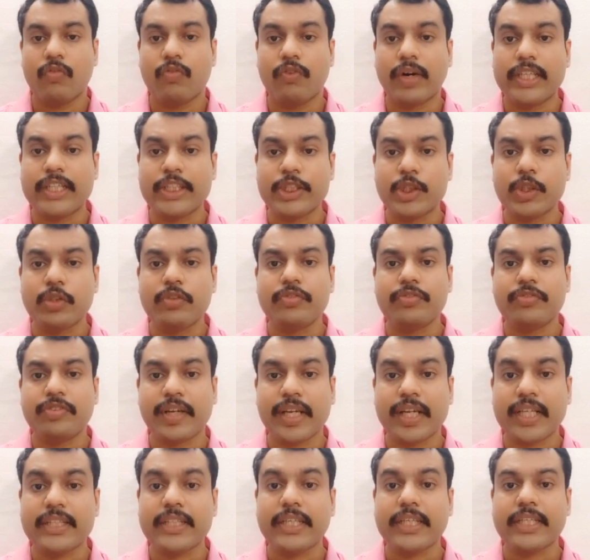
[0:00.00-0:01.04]
One should
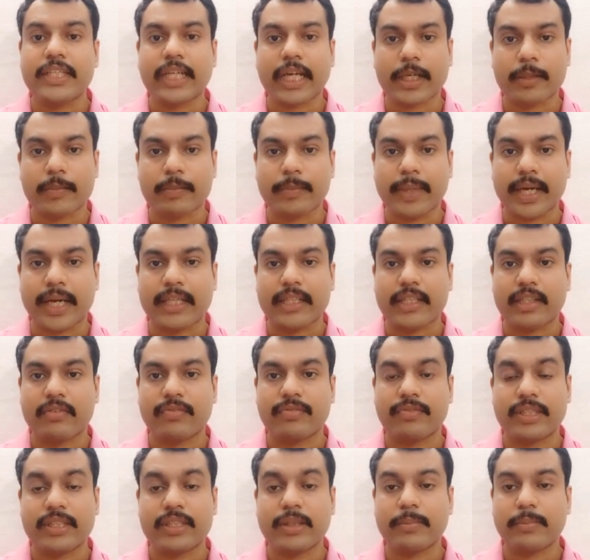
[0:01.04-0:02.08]
feel the tug back
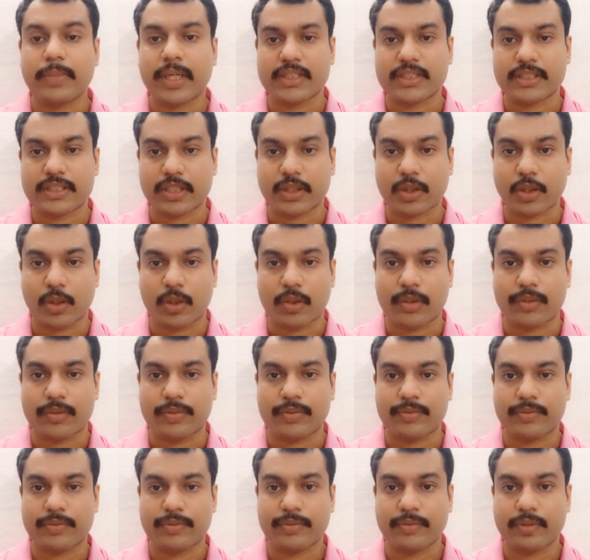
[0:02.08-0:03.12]
with the master cone,
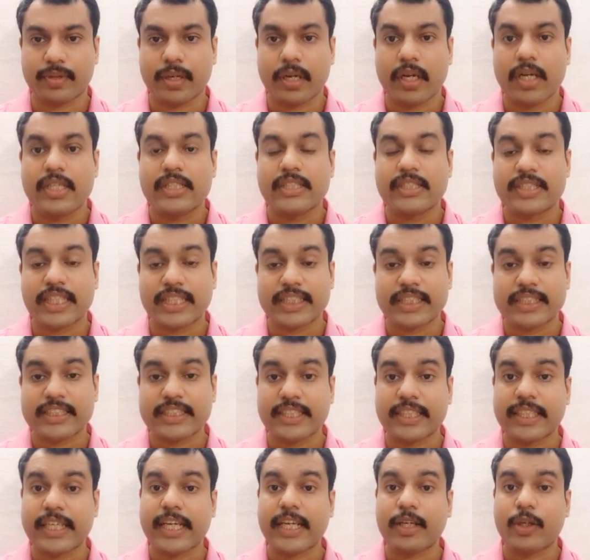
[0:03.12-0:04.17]

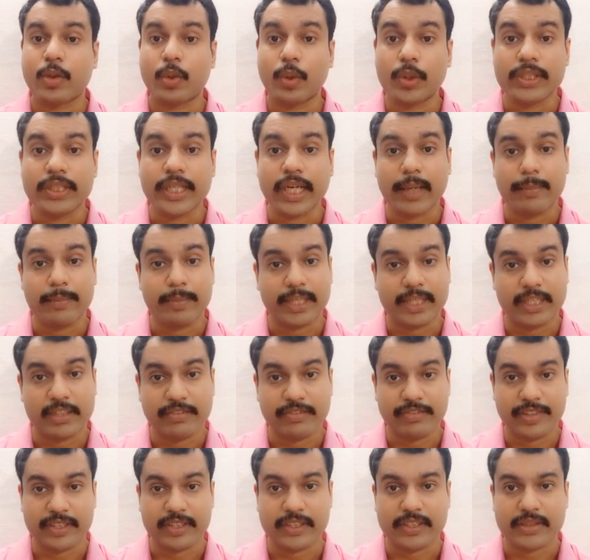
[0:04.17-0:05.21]
suggesting a good apical
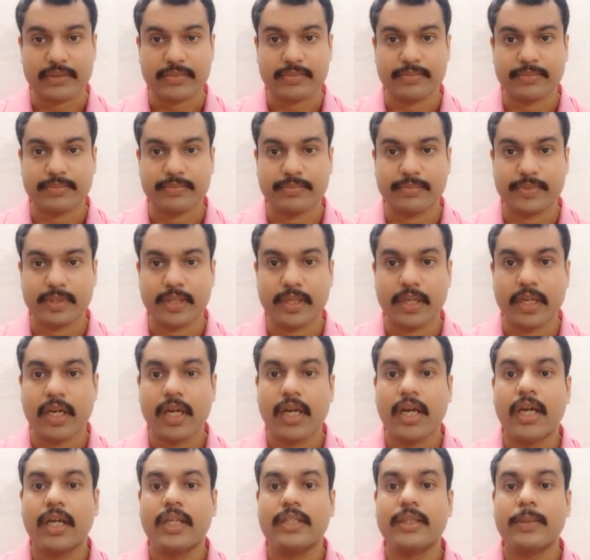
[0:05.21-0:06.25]
fit.
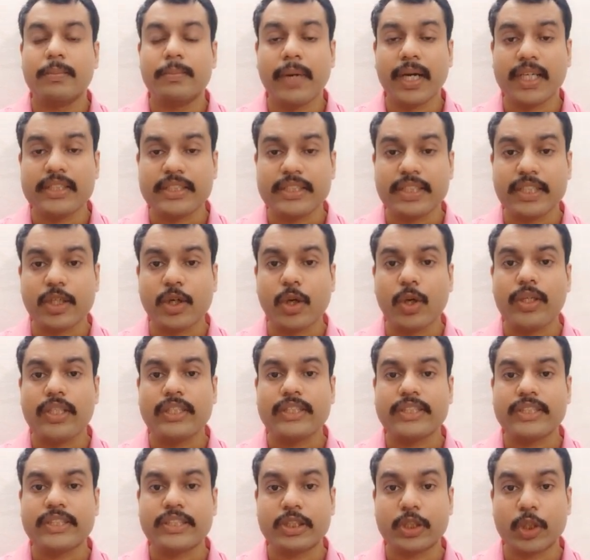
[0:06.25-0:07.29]
The master cone
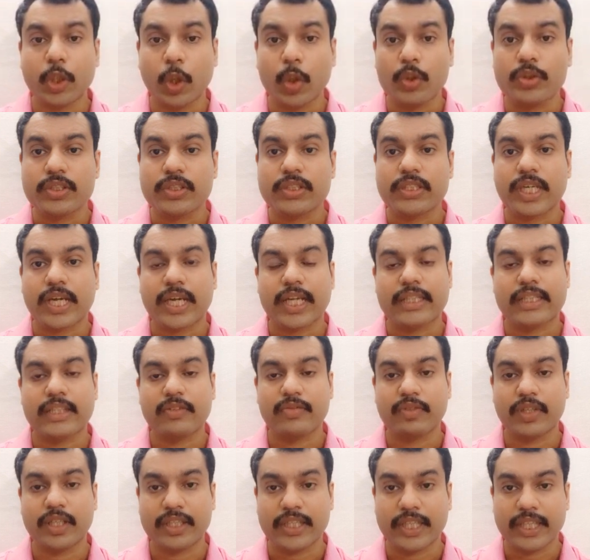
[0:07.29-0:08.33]
is notched at the
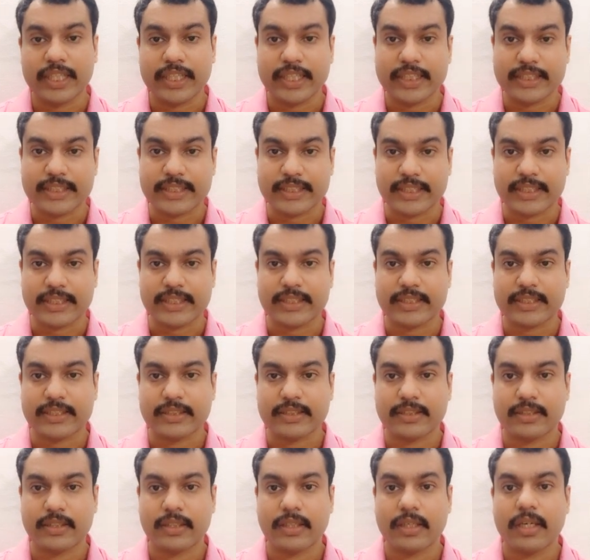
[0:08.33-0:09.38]
working distance,
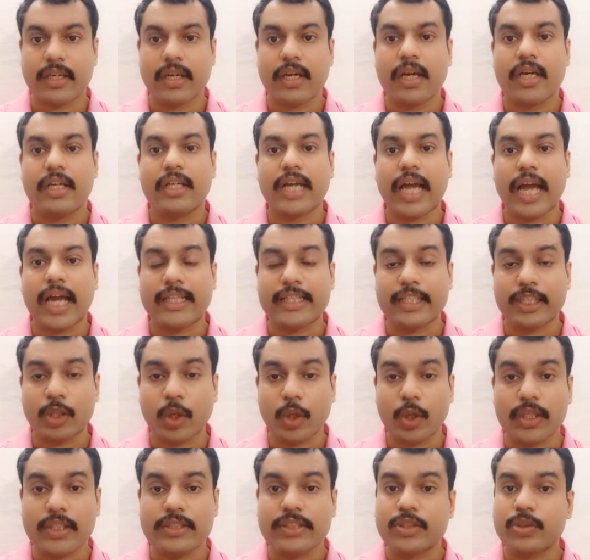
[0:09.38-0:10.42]

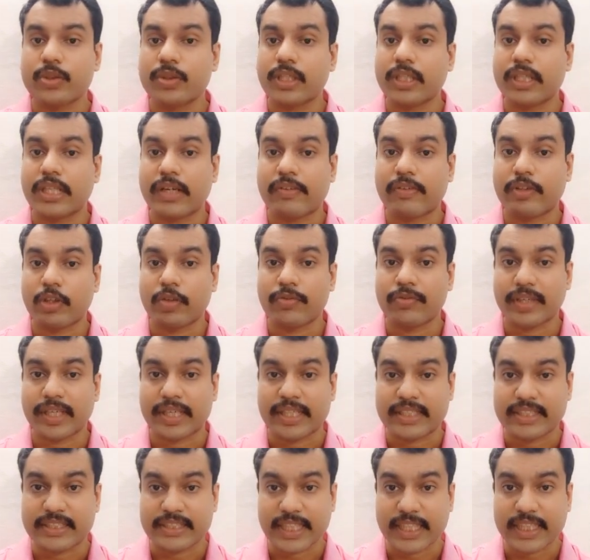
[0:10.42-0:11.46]
analogous to the level of
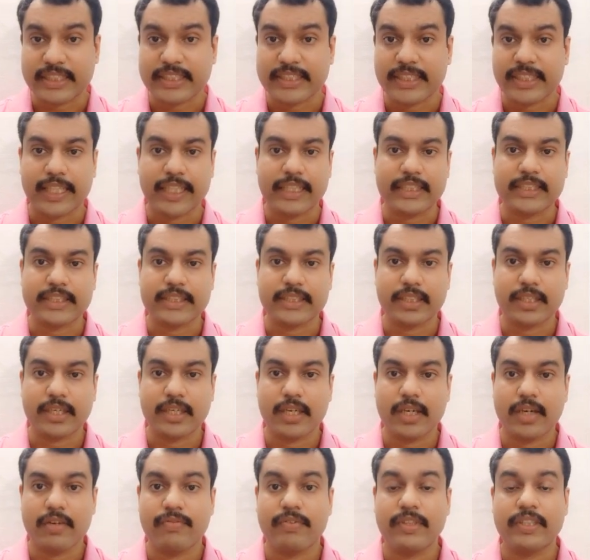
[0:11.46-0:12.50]
incisal edge,
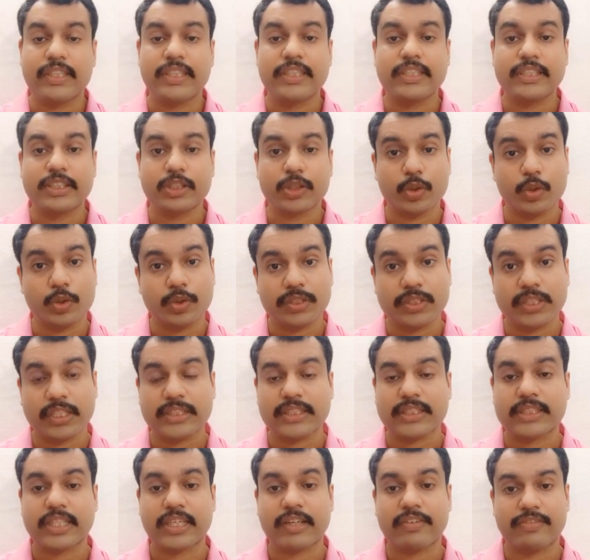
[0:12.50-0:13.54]
which is used
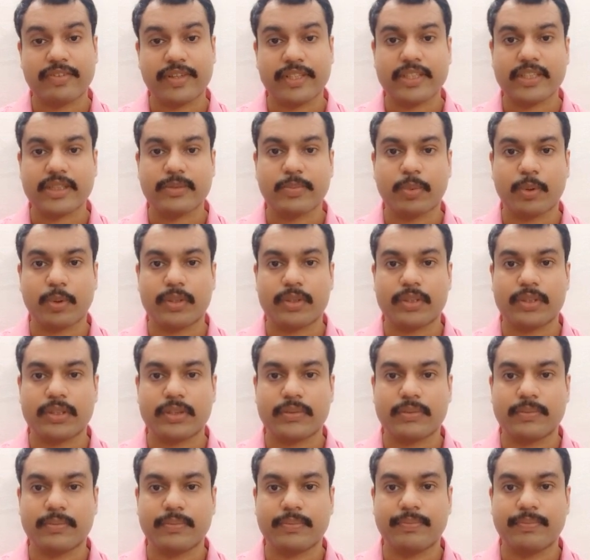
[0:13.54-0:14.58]
as the reference point.